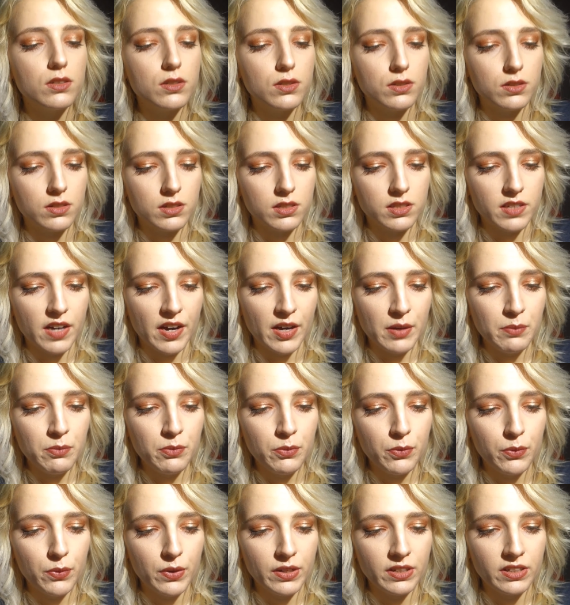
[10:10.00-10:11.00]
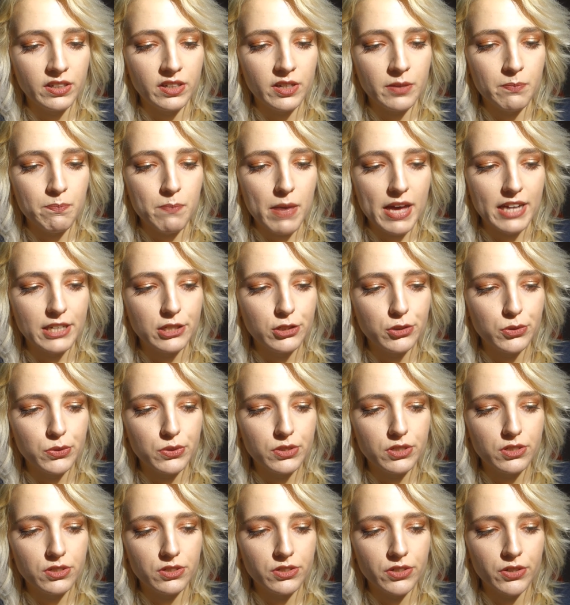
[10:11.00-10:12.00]
to a time when an
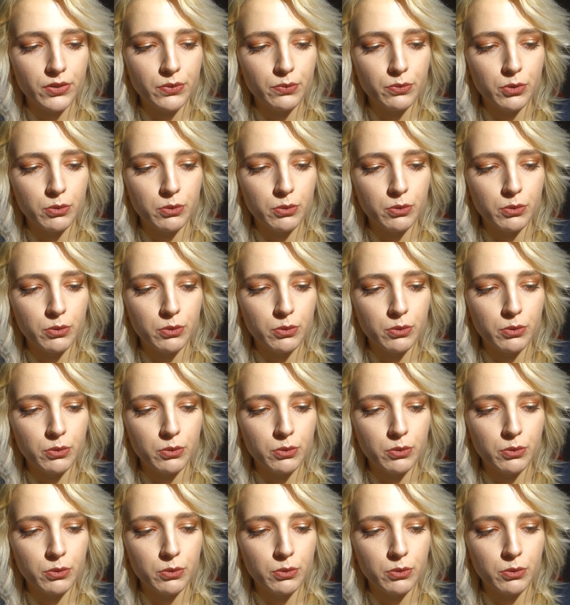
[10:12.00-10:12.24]
impetuous young